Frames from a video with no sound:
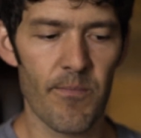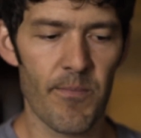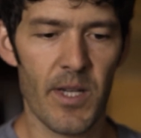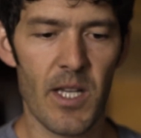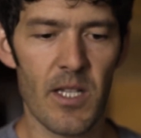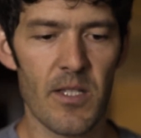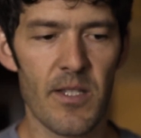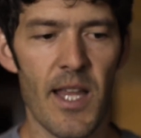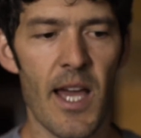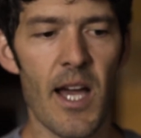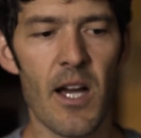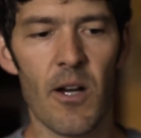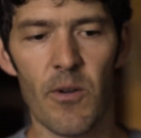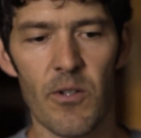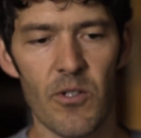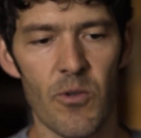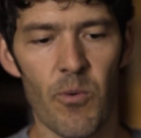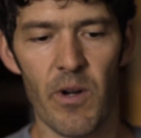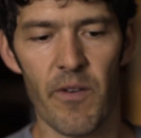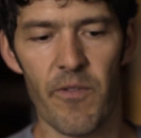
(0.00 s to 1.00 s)
Because now
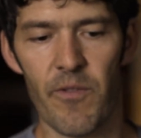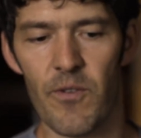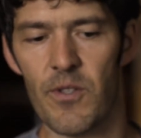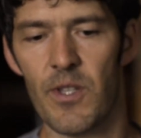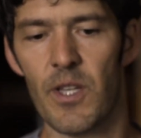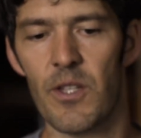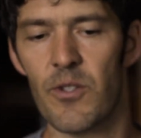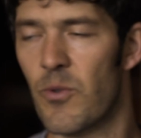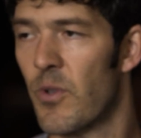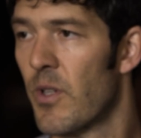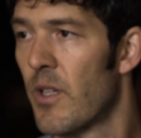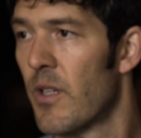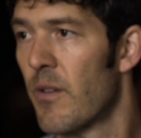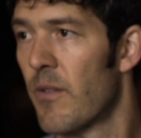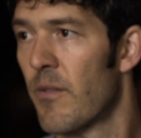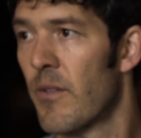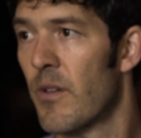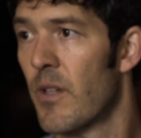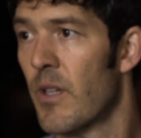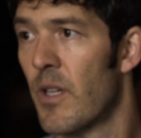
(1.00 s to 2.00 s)
in 21st century
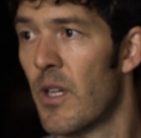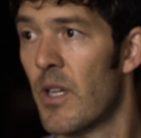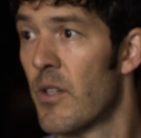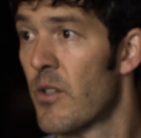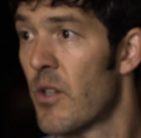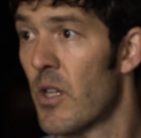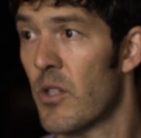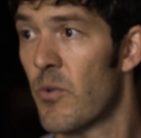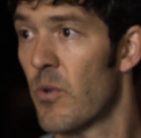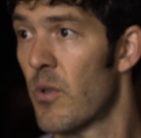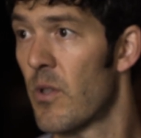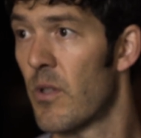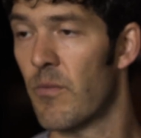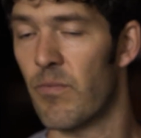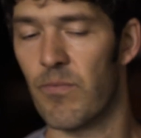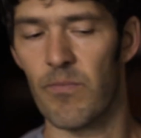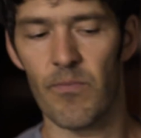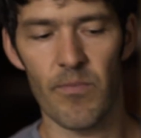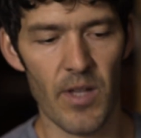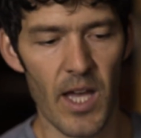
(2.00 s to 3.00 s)

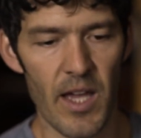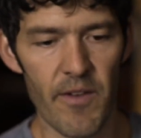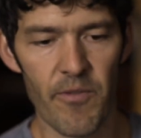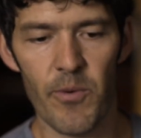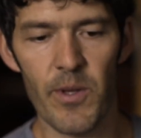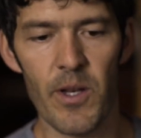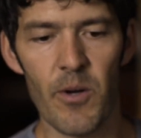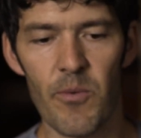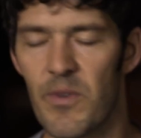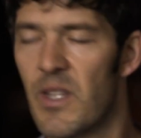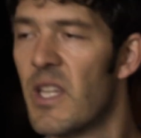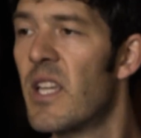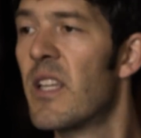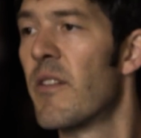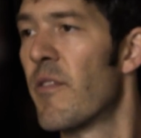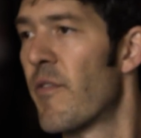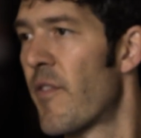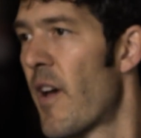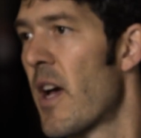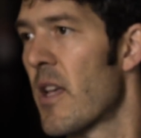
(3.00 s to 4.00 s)
industrial life, we don't need
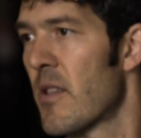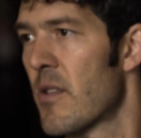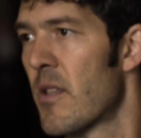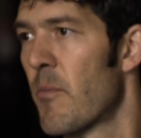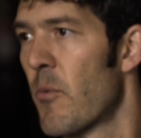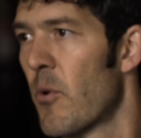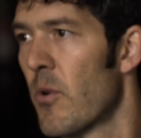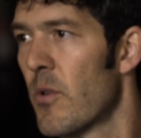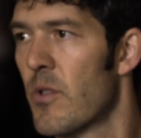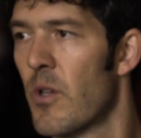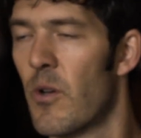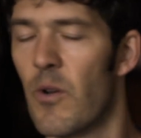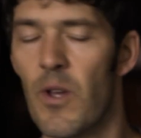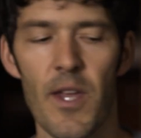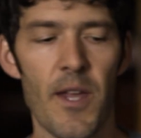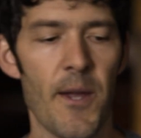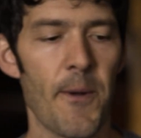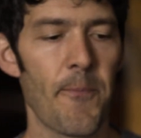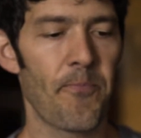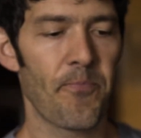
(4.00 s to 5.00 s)
to fast anymore. So,
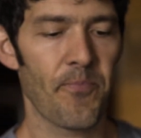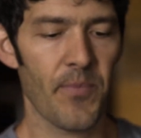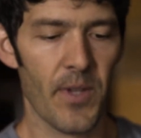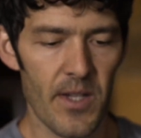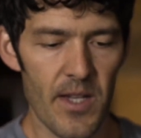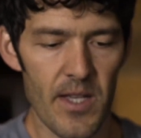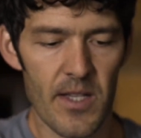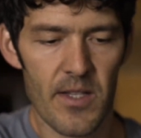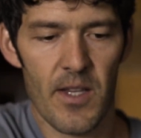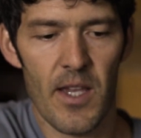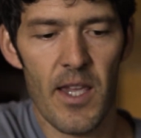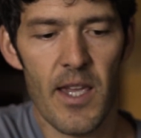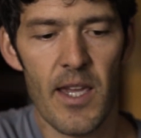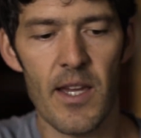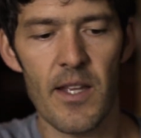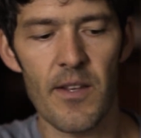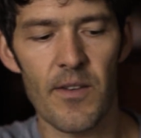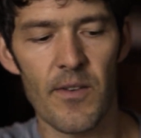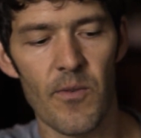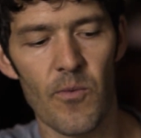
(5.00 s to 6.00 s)

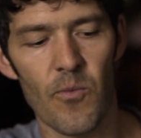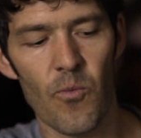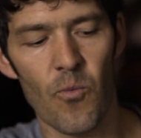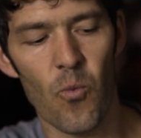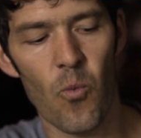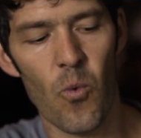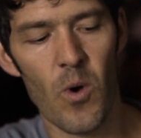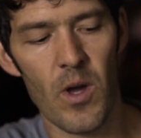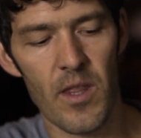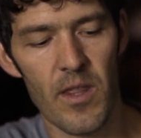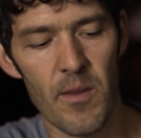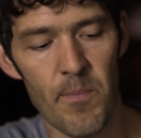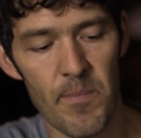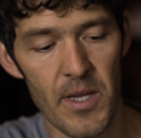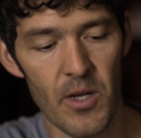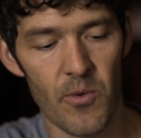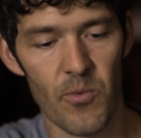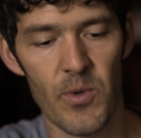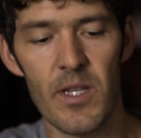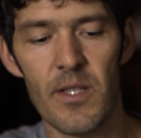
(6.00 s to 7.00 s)
and one of the
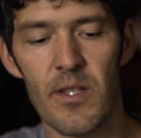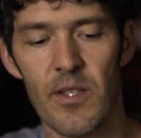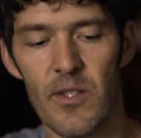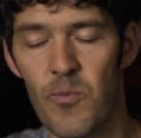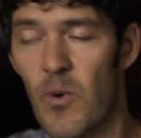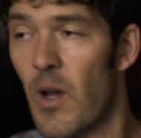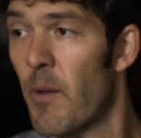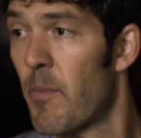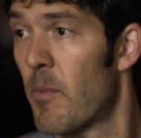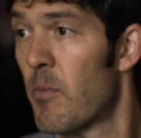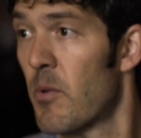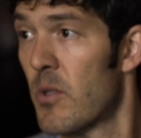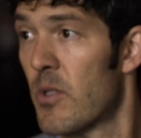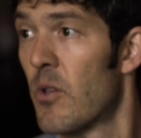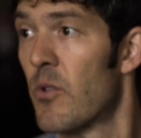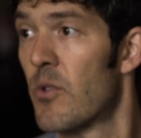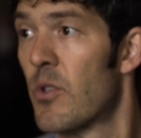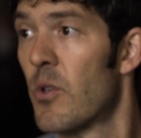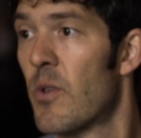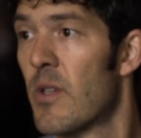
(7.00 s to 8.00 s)
big reasons why people
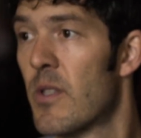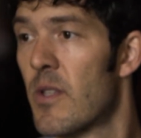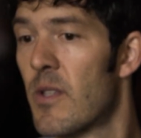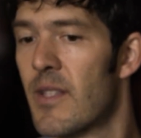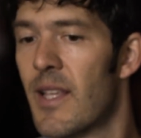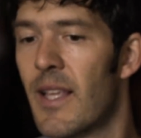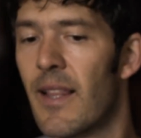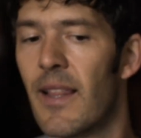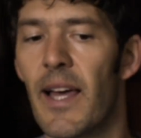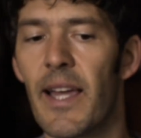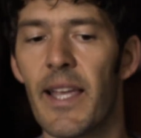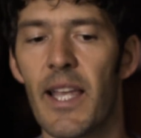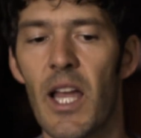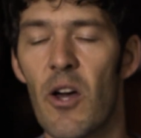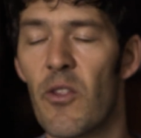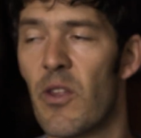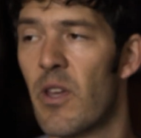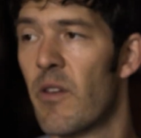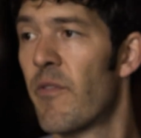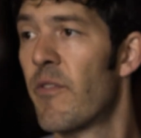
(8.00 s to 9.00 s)
still do this is they like
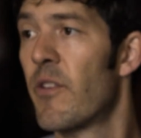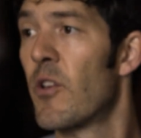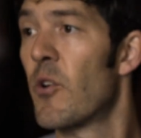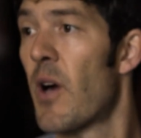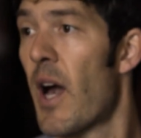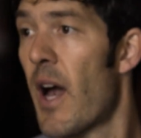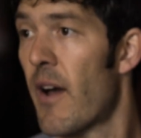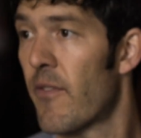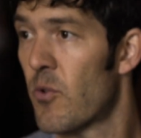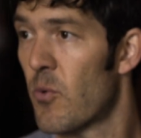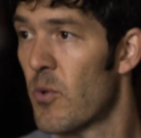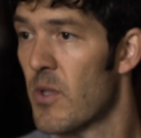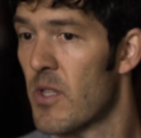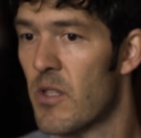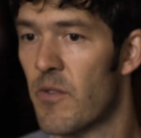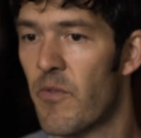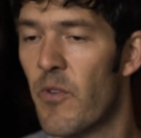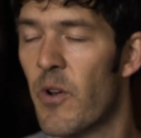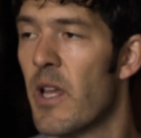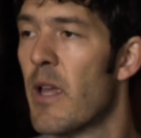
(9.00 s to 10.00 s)
how they feel afterwards.
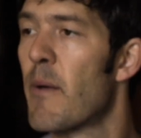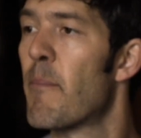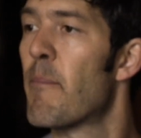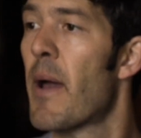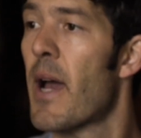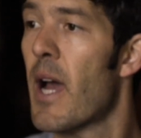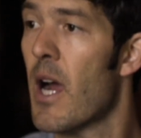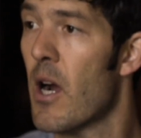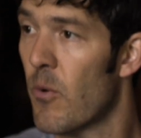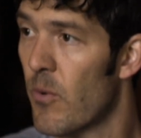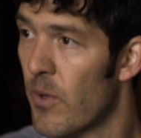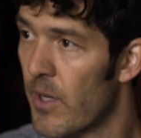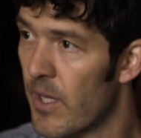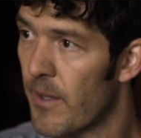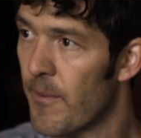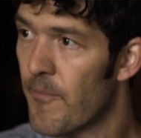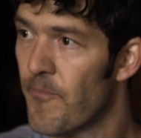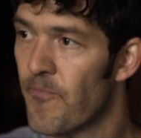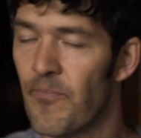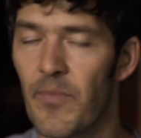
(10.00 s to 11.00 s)
It's very
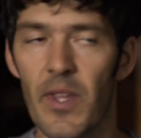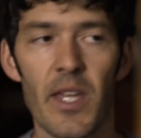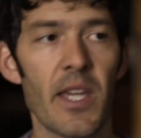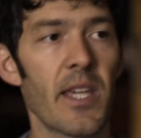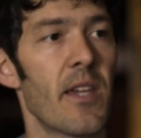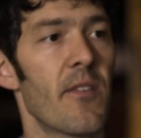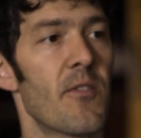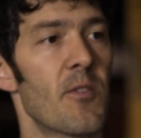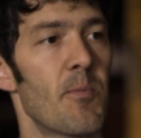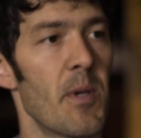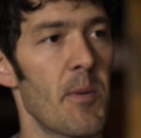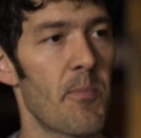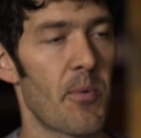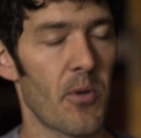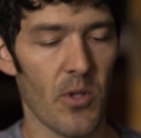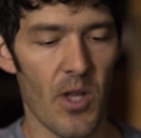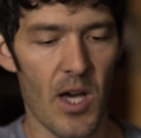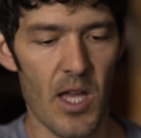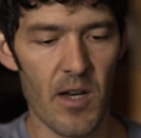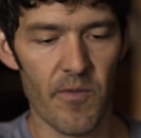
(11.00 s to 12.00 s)
empowering. It gives
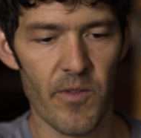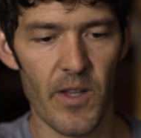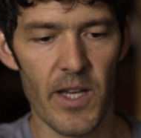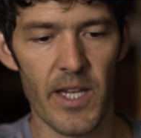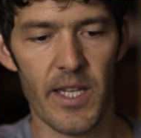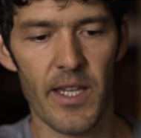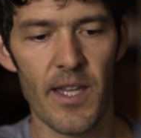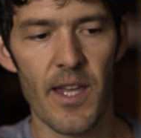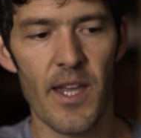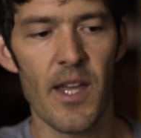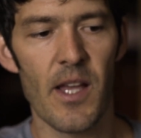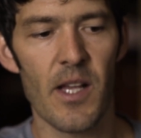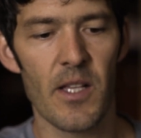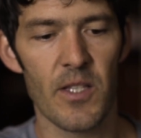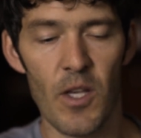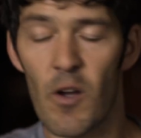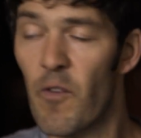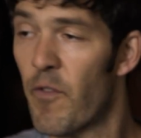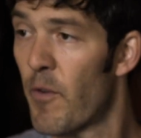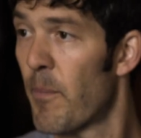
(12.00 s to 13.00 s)
people a lot of like
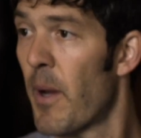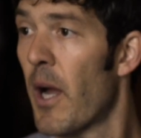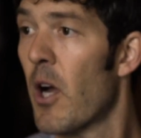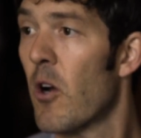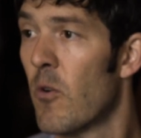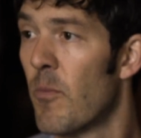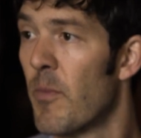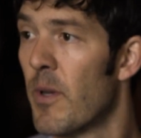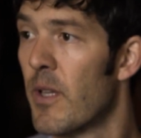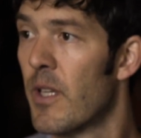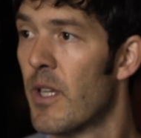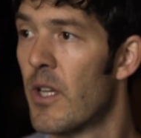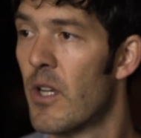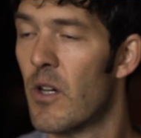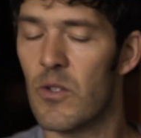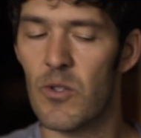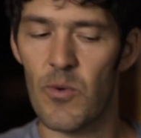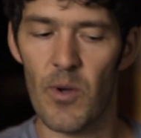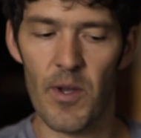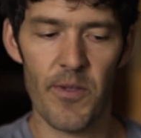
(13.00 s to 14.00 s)

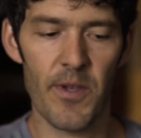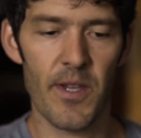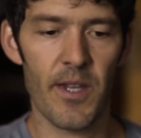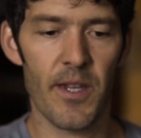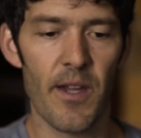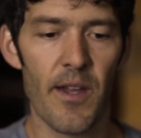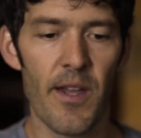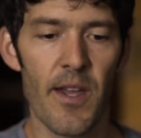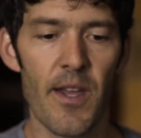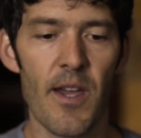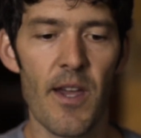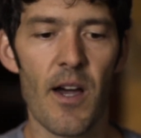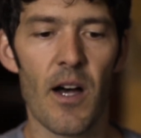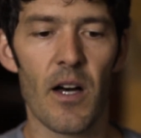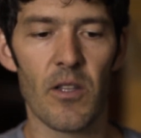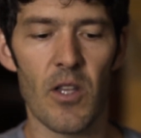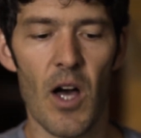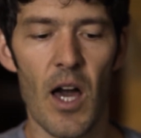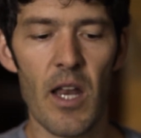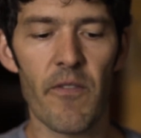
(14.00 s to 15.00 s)
self-empowerment, So I think
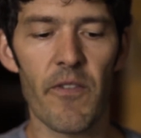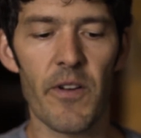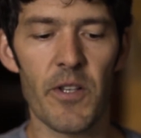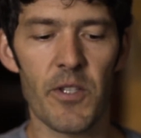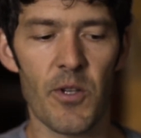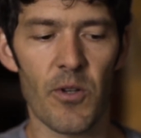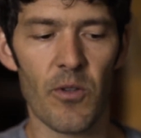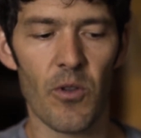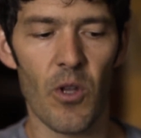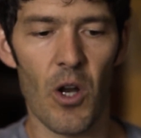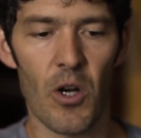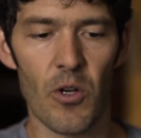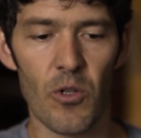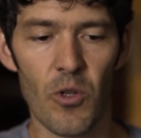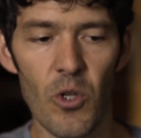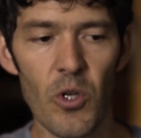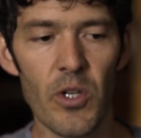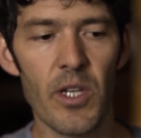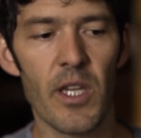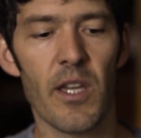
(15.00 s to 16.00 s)
a lot of us are
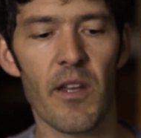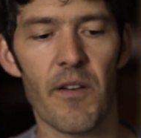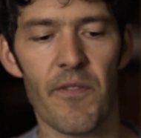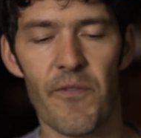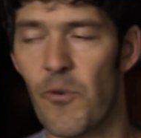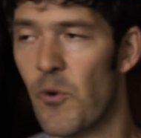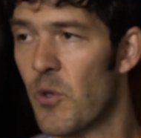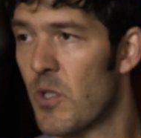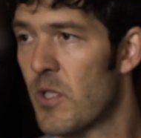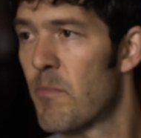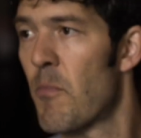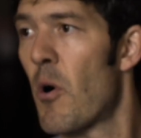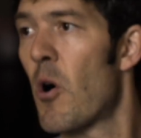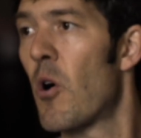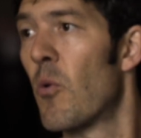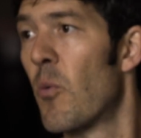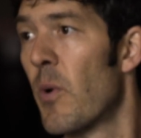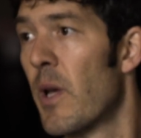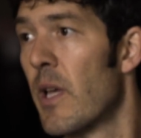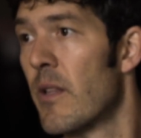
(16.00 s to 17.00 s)
looking for
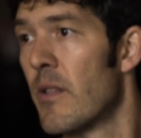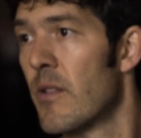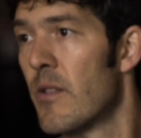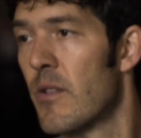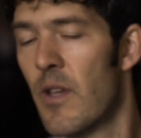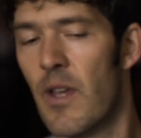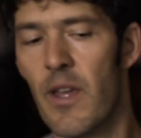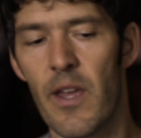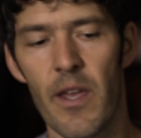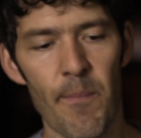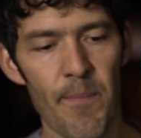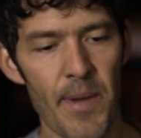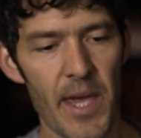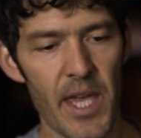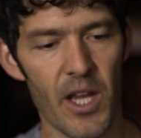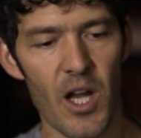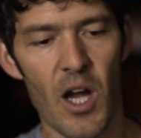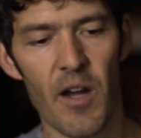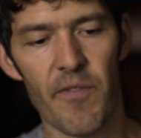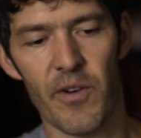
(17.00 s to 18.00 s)
small wins,
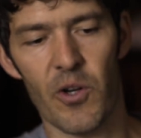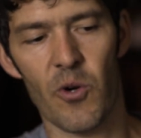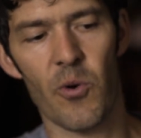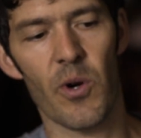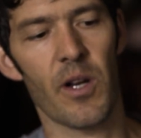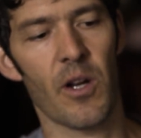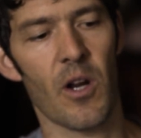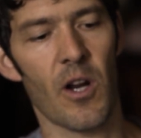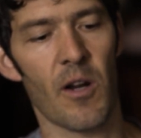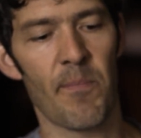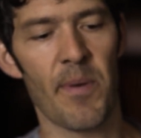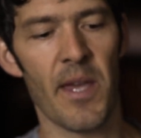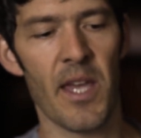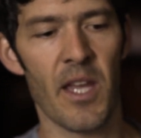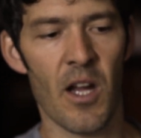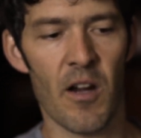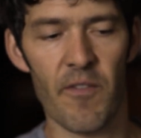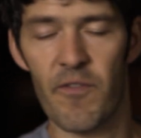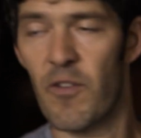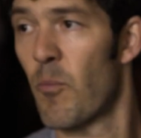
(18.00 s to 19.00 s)
paying off a credit card,
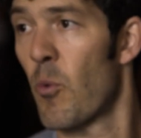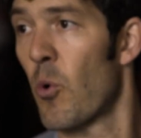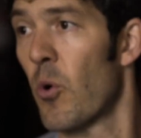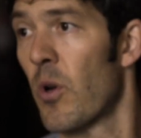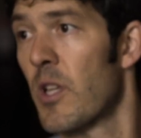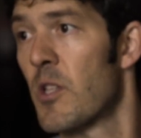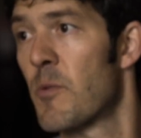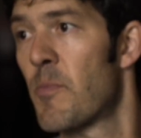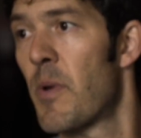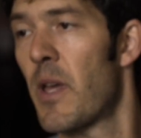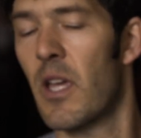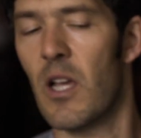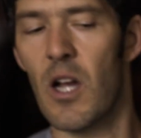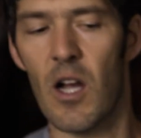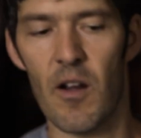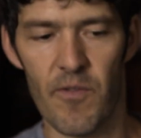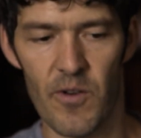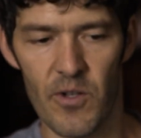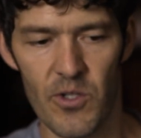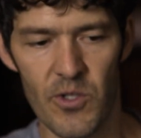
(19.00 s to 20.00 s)
paying off our mortgage, paying
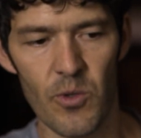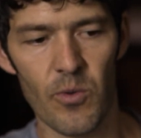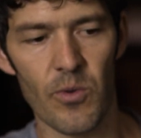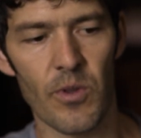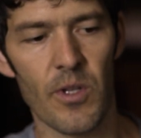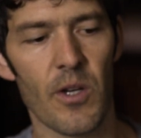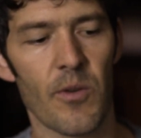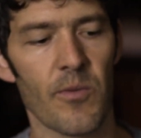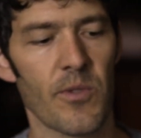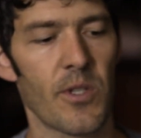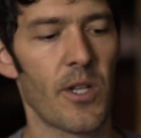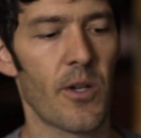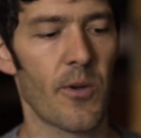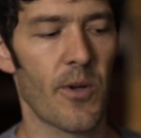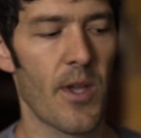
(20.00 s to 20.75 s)
off our student loans,